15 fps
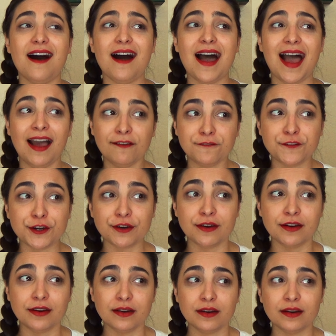
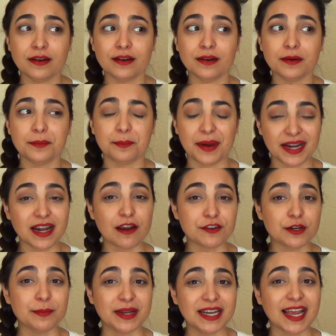After Mine
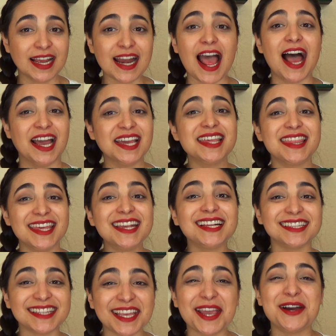After Midnight, I think
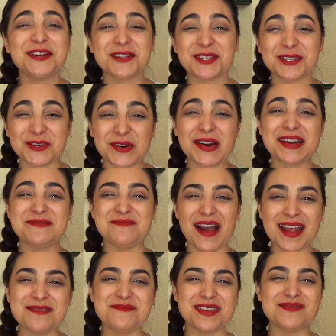Leo's story
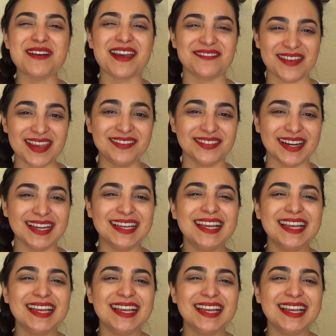might be my favorite.